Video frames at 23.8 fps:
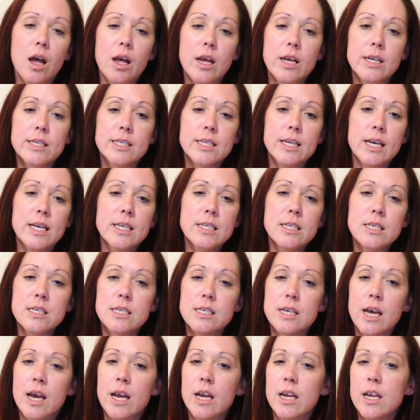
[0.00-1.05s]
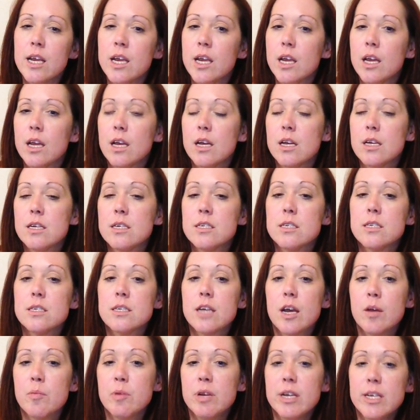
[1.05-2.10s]
In today's society,
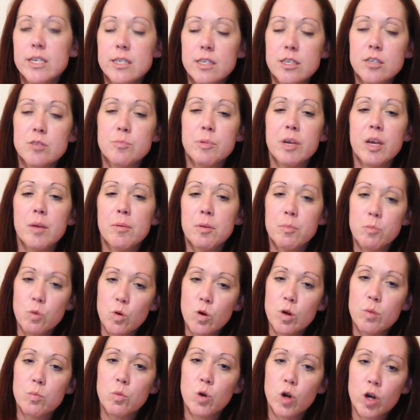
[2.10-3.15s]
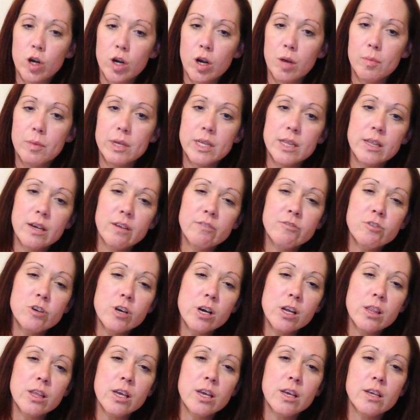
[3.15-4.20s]
diabetes is becoming more and more common. Therefore,
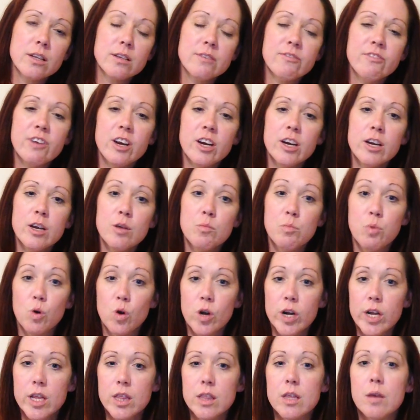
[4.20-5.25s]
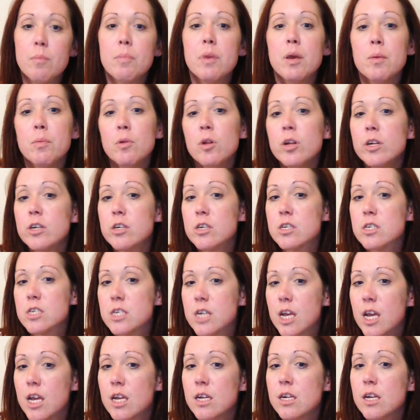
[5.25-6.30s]
I think it's very important that people
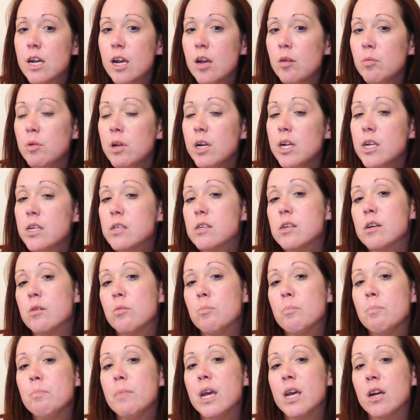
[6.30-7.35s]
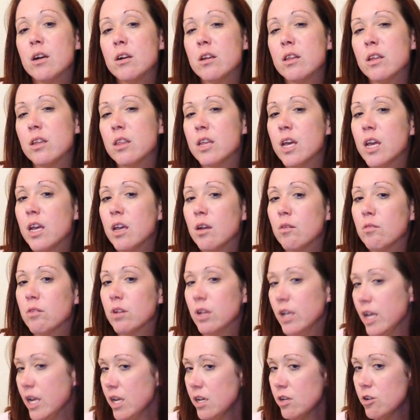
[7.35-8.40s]
understand diabetes in a manner that they can
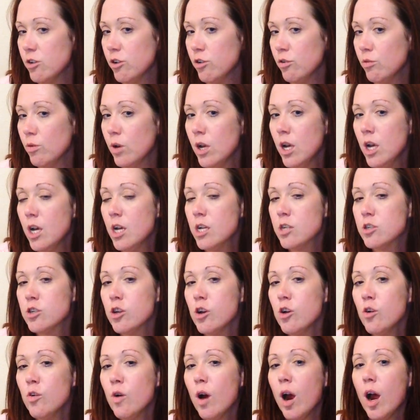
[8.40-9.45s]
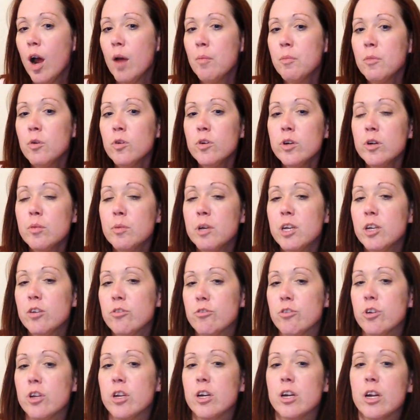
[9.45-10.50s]
relate to. So I'm going to be
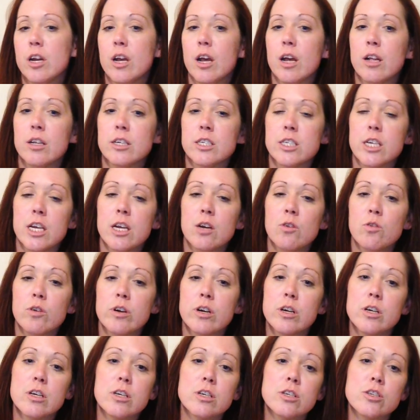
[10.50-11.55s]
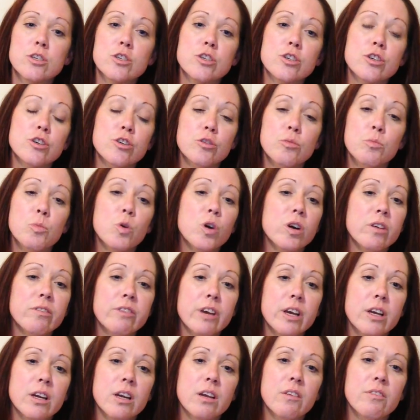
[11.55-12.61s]
using an analogy in order to more
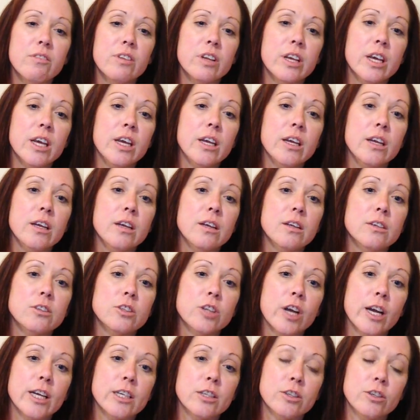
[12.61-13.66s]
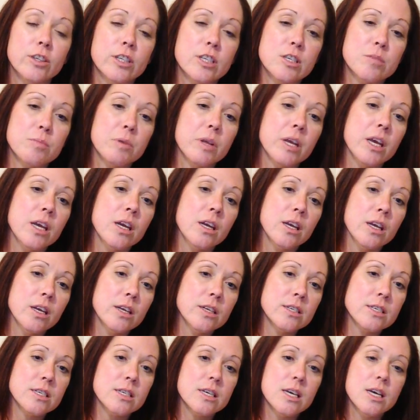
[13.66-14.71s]
effectively try to explain
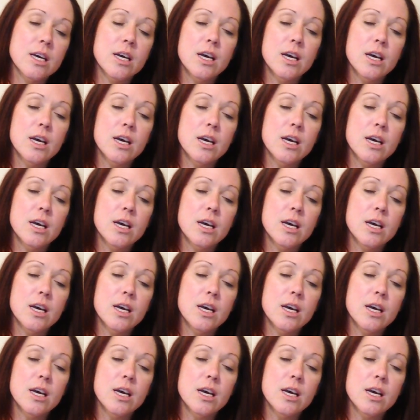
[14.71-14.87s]
it.